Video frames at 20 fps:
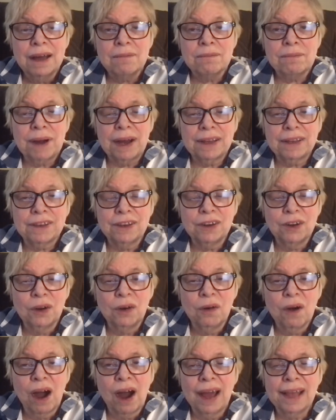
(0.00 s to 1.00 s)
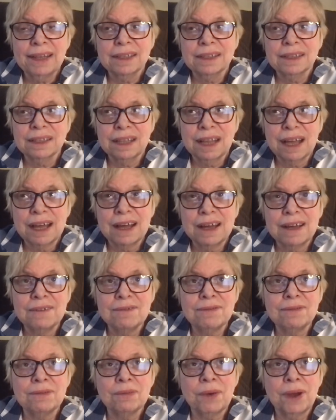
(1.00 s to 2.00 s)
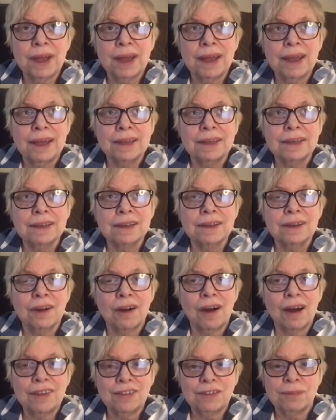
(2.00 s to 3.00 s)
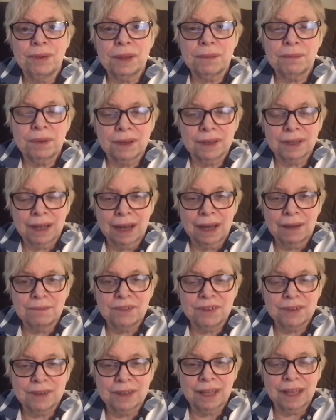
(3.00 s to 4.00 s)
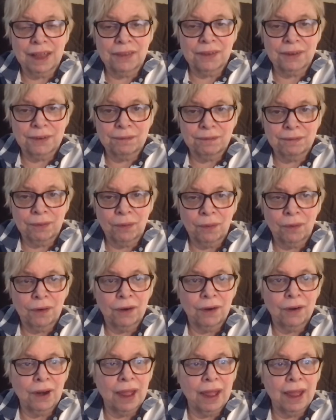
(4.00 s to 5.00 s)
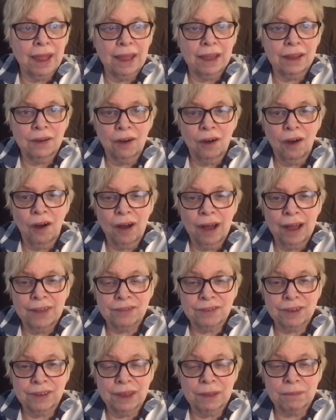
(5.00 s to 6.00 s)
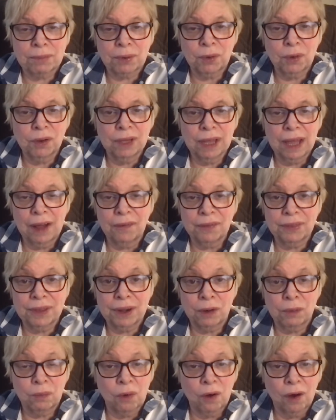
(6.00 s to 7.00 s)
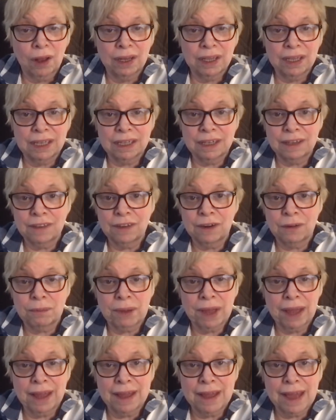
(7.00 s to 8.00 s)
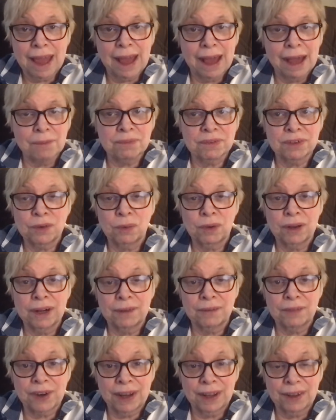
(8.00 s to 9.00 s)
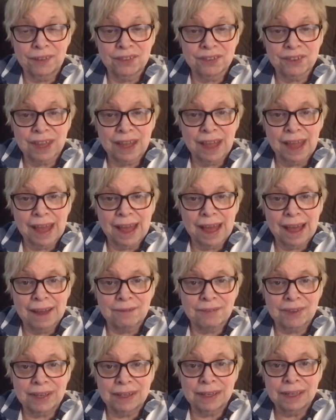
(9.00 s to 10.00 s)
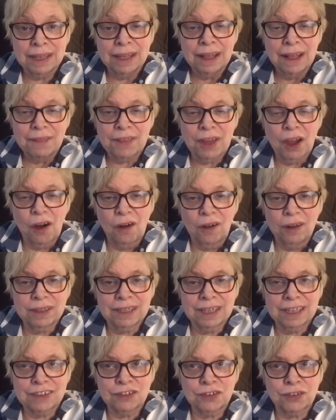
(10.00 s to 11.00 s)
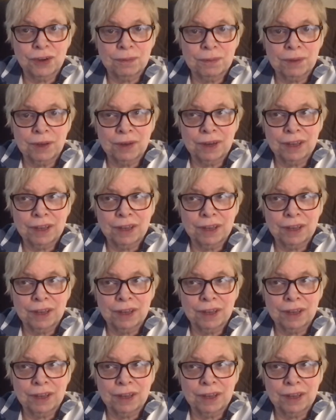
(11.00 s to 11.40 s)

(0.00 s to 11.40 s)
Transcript: But you know, I love when God's people come together for a cause and they pull out their wallet and their pay apps and whatever else they have and they all contribute.